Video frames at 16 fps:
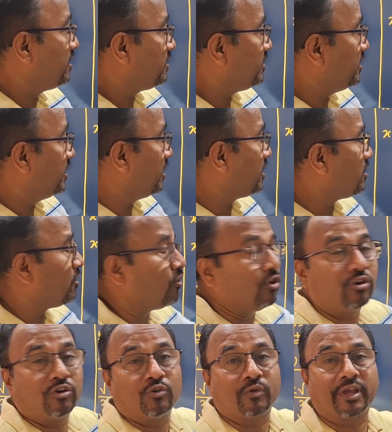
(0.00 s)
Here
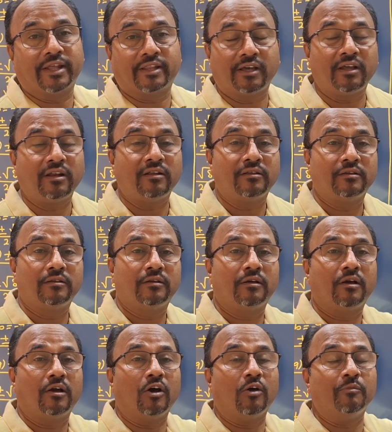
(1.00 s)
altogether,
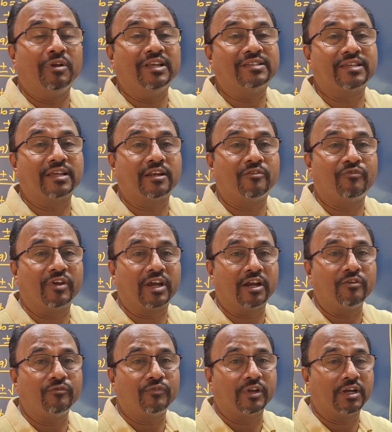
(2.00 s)
how many
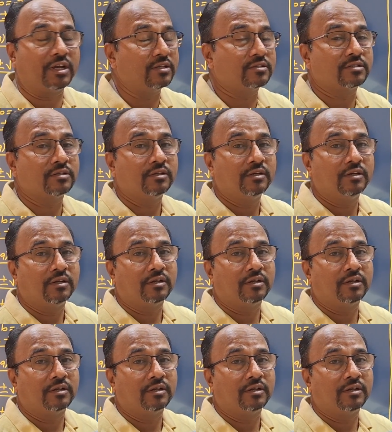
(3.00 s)
significant figures?